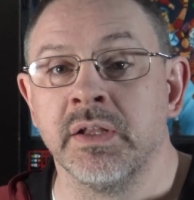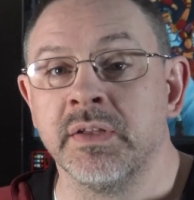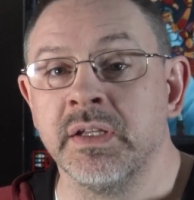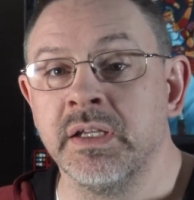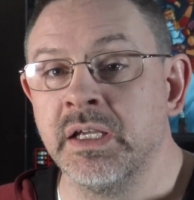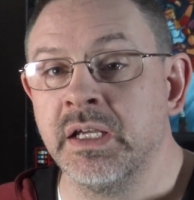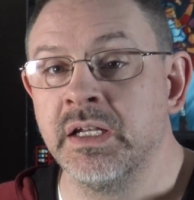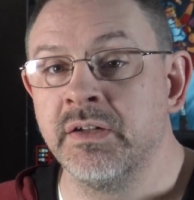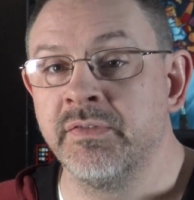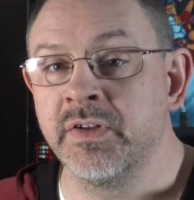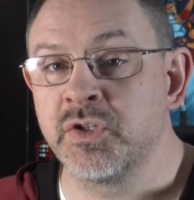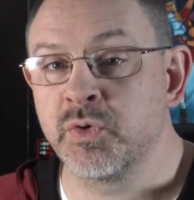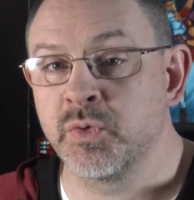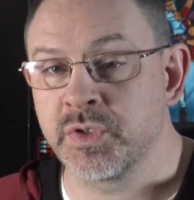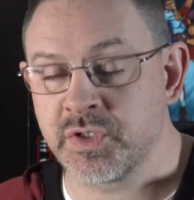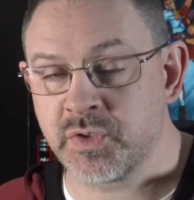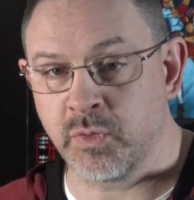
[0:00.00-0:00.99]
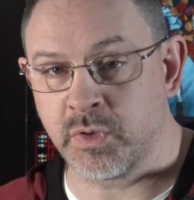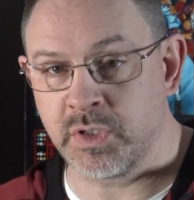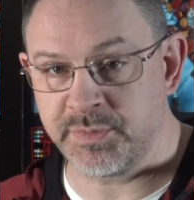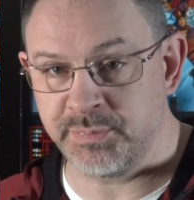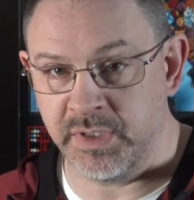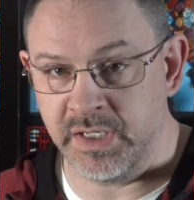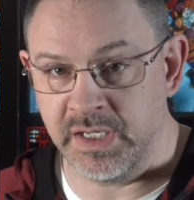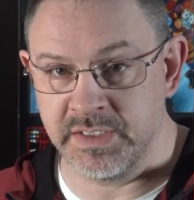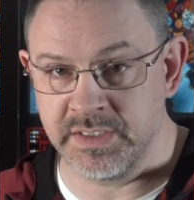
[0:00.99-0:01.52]
the individual score
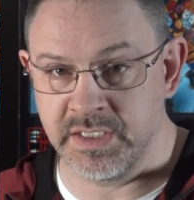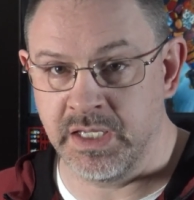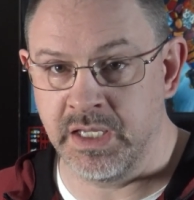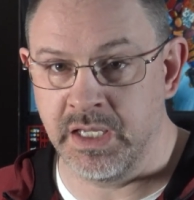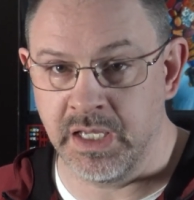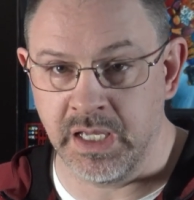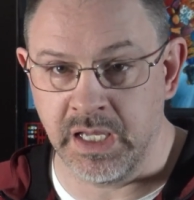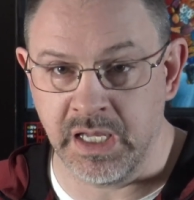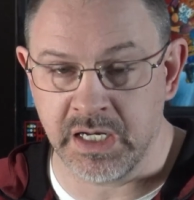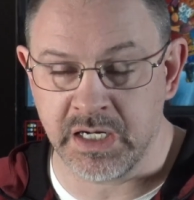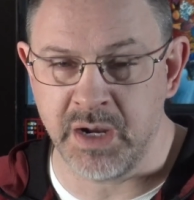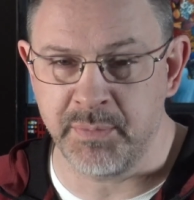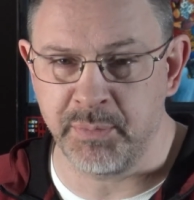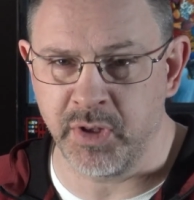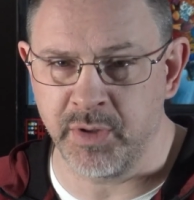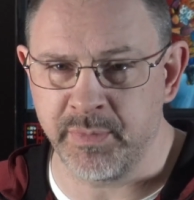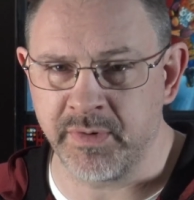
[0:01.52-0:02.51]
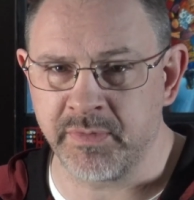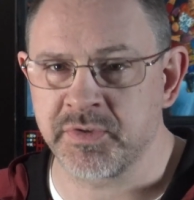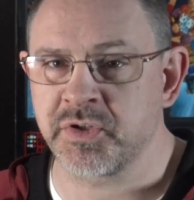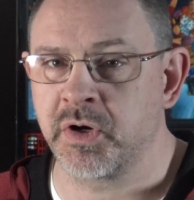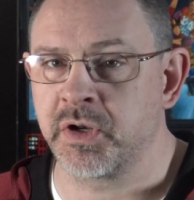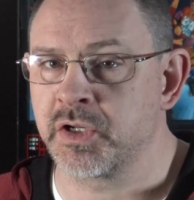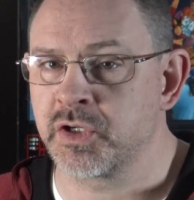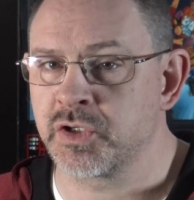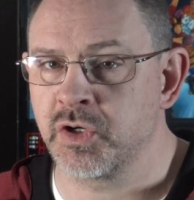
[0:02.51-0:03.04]
displays, a couple of them are
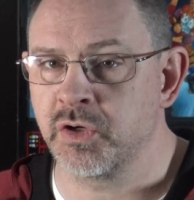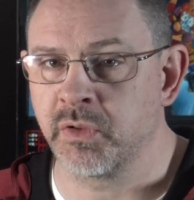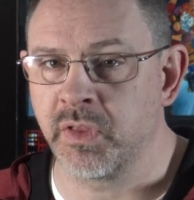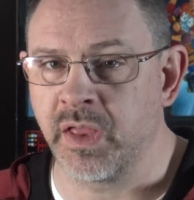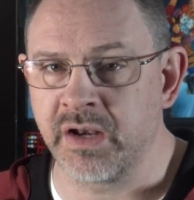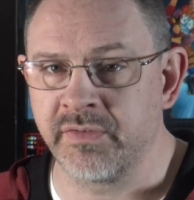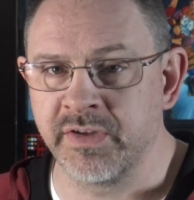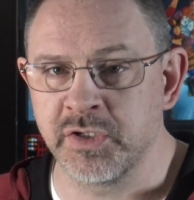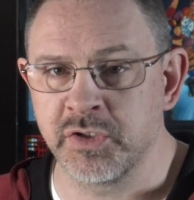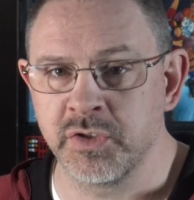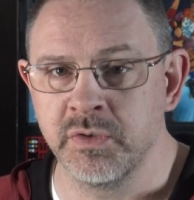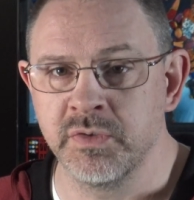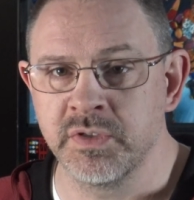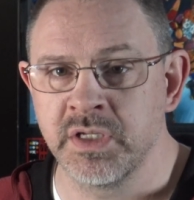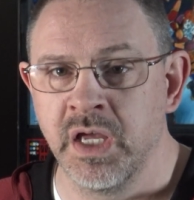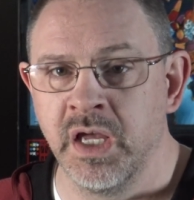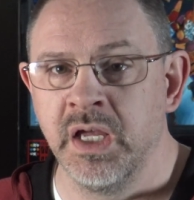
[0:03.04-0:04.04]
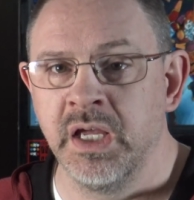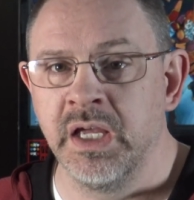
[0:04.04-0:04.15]
starting to show a lot of issues.